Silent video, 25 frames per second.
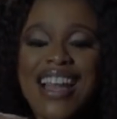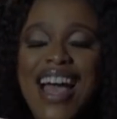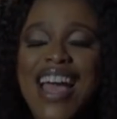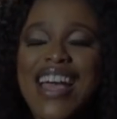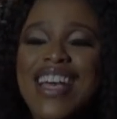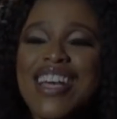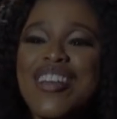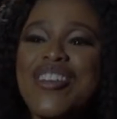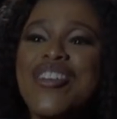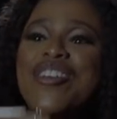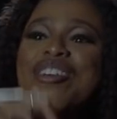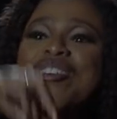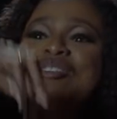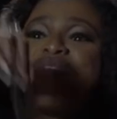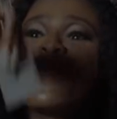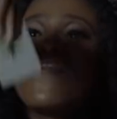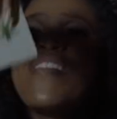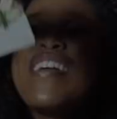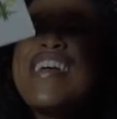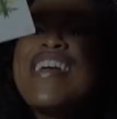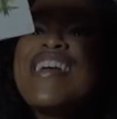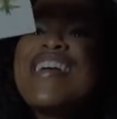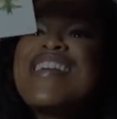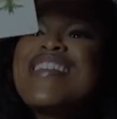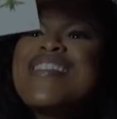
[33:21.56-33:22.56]
like
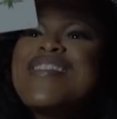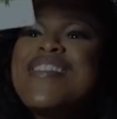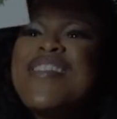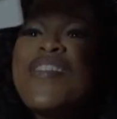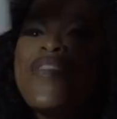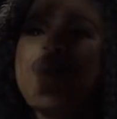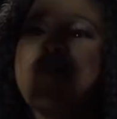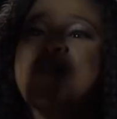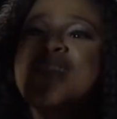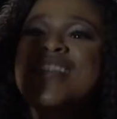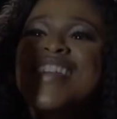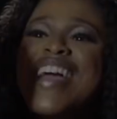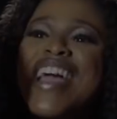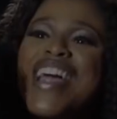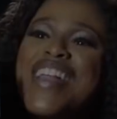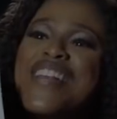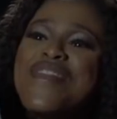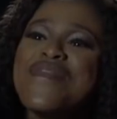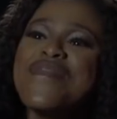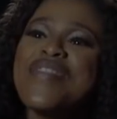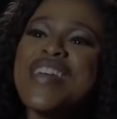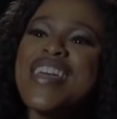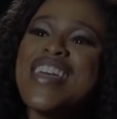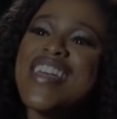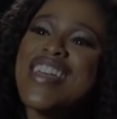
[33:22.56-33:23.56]
green with
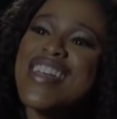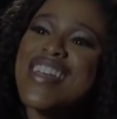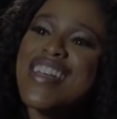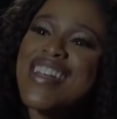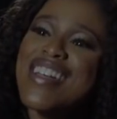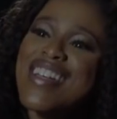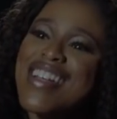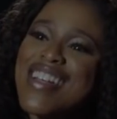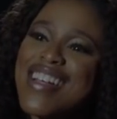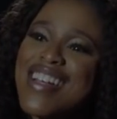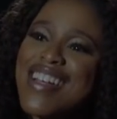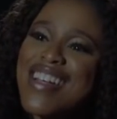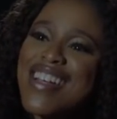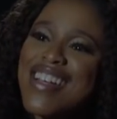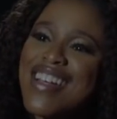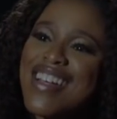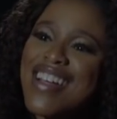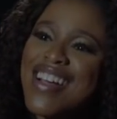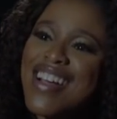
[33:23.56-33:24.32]
envy.